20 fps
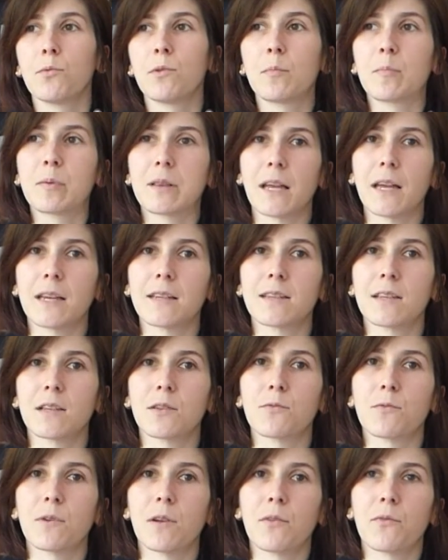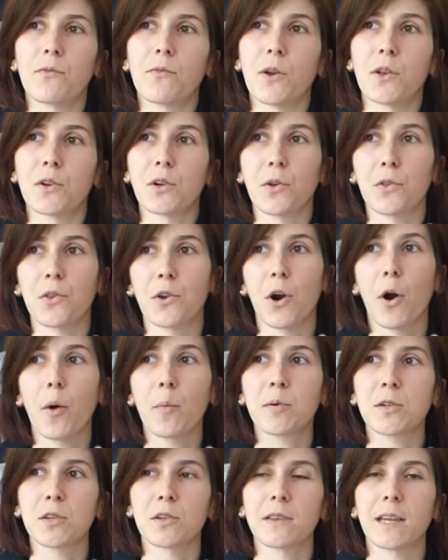replace it with another
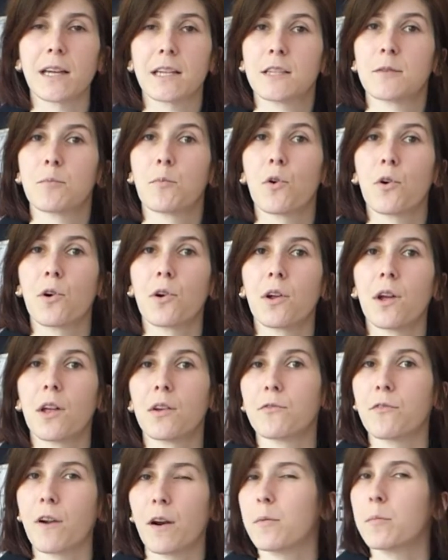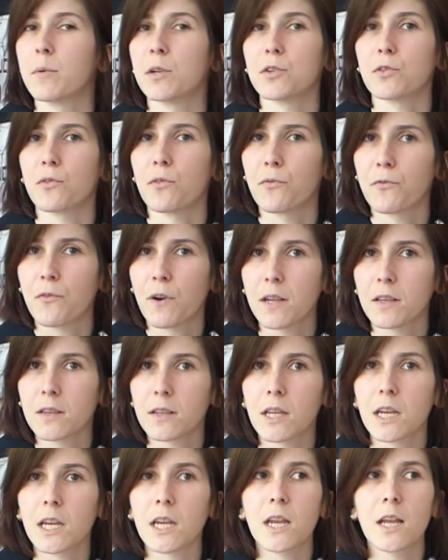option that's more environmental
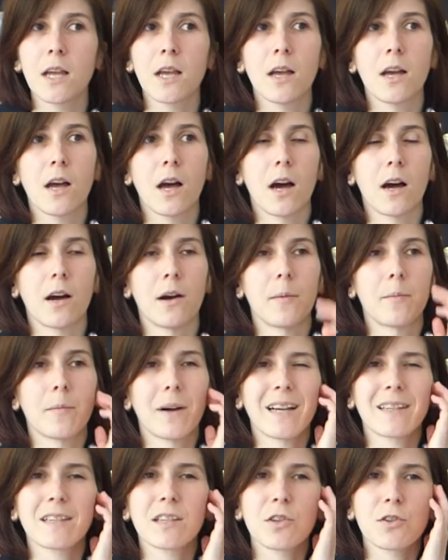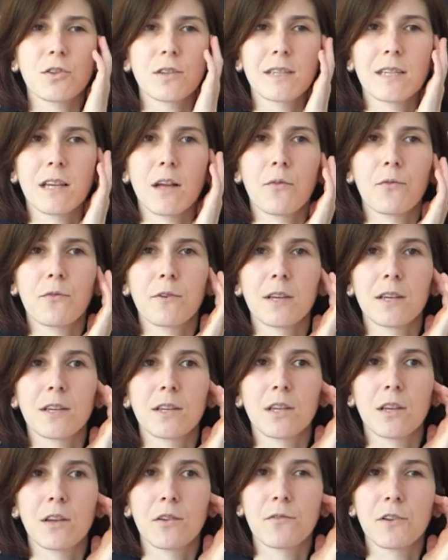friendly. Ask yourself
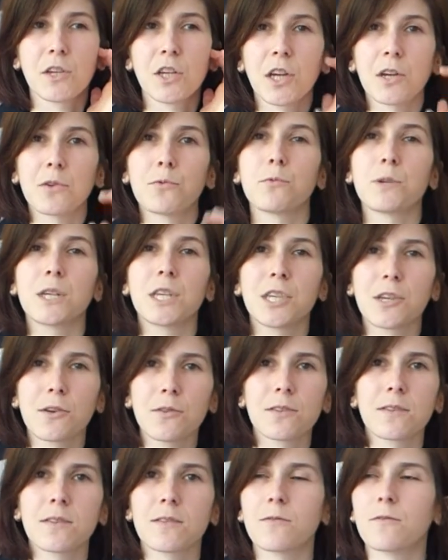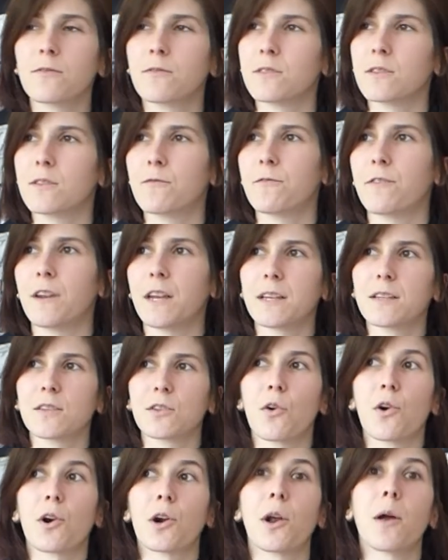if you can reuse
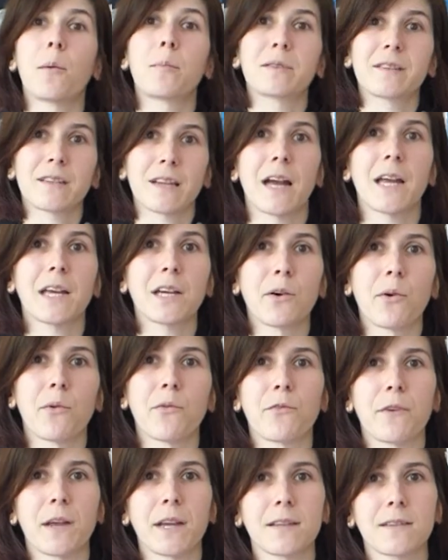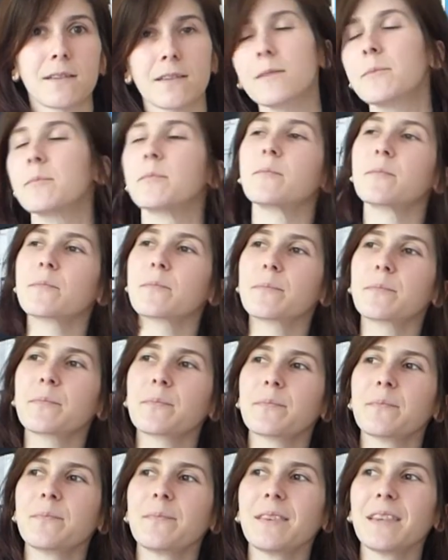things or upcycle things.
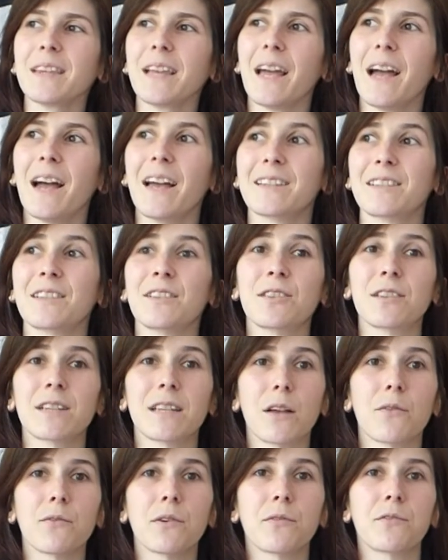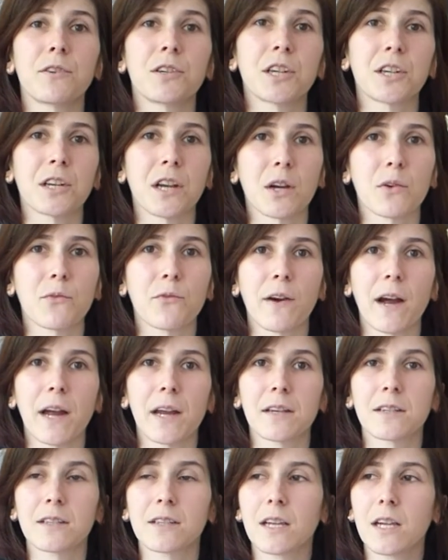Ask yourself if you cannot
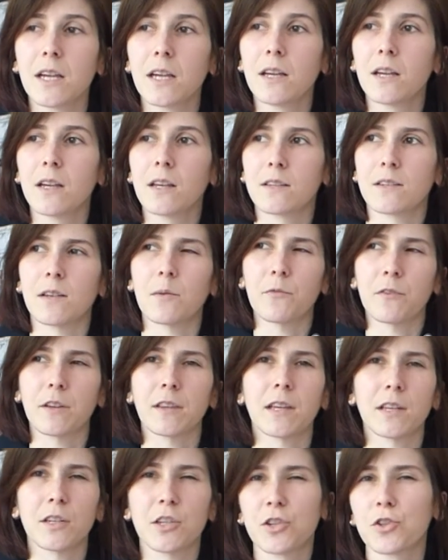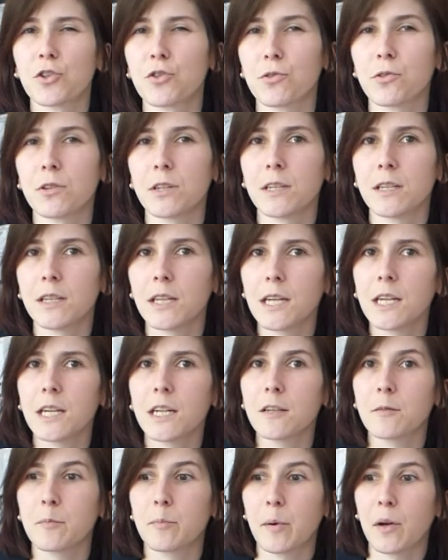find something that you truly
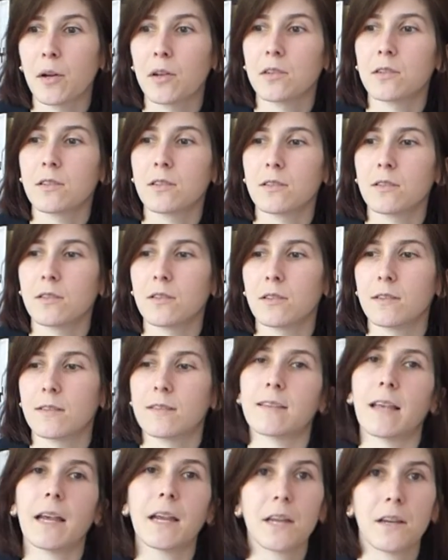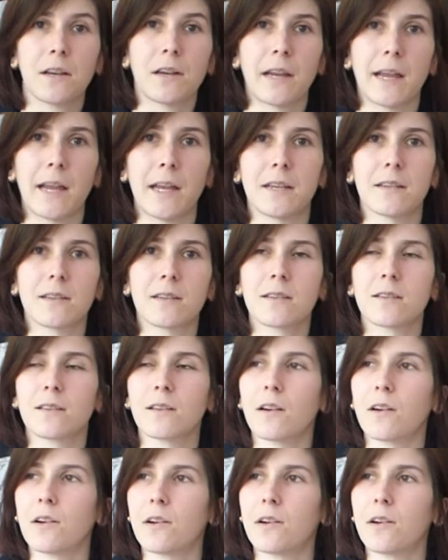need, but secondhand.